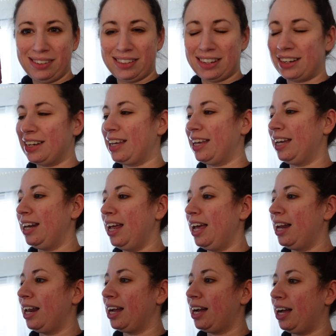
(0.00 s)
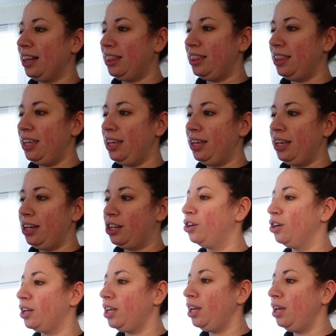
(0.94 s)
Dunkin', and I got the
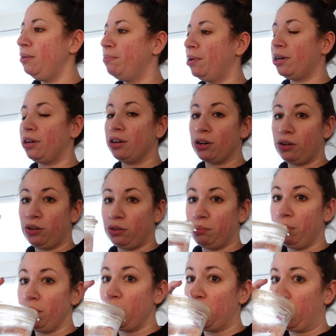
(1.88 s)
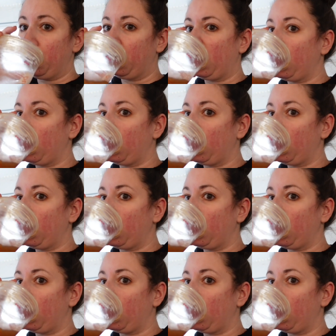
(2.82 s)
cookie butter cold brew.